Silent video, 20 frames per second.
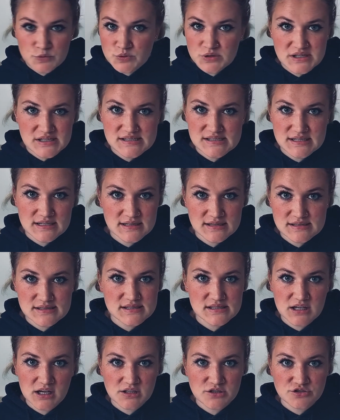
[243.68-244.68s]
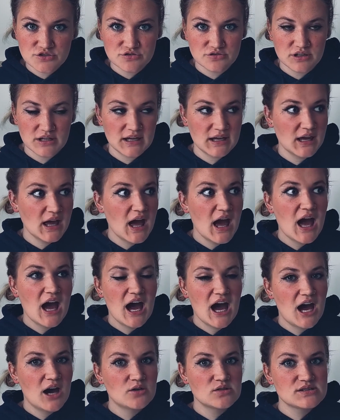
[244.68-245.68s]
reason in this country
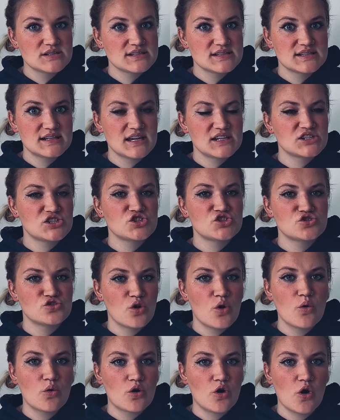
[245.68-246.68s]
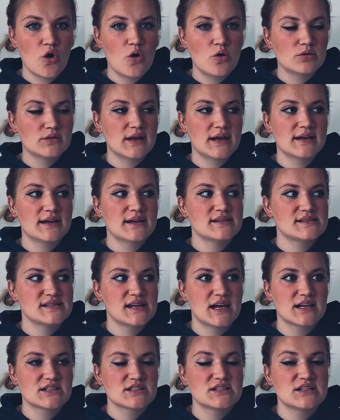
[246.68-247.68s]
houses get so cold, like it's
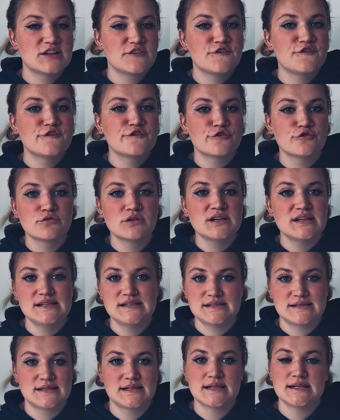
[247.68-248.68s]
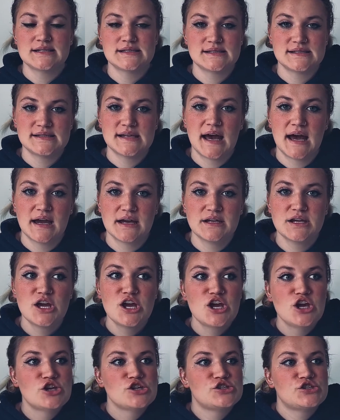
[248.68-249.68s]
actually freezing inside.
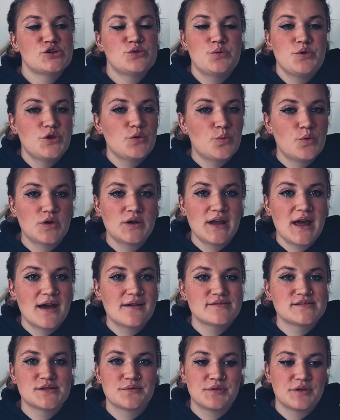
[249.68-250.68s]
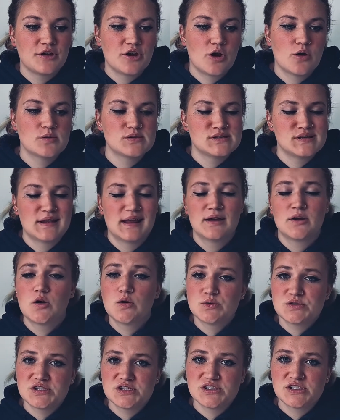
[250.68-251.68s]
So you want to have something cozy, like
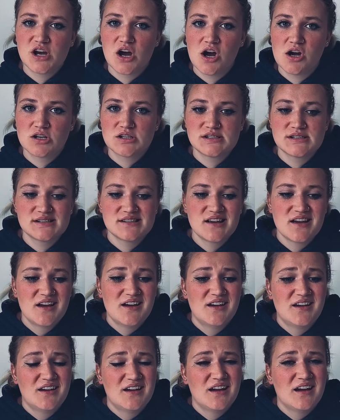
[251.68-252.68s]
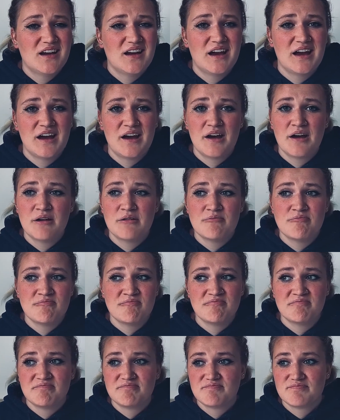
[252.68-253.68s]
cozy socks. I
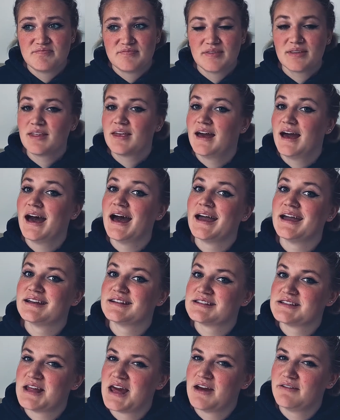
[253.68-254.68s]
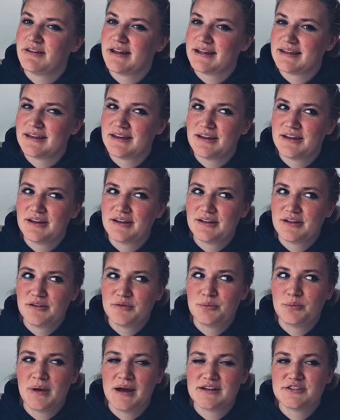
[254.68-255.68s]
actually have like a
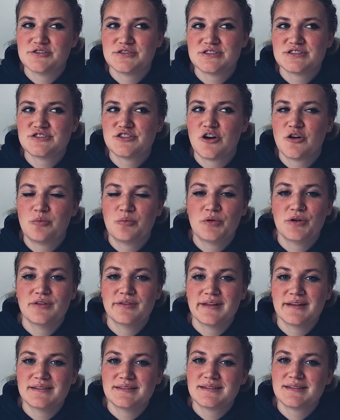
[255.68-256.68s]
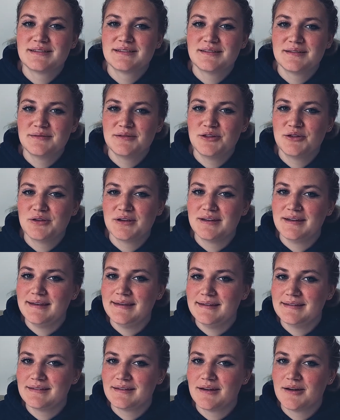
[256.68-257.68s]
mattress topper that's you can
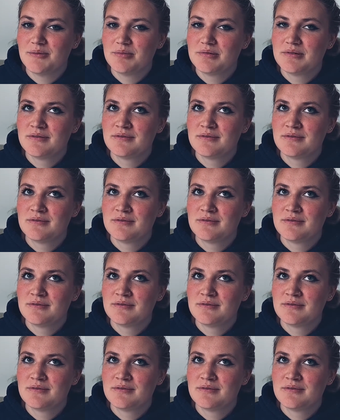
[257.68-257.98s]
heat up.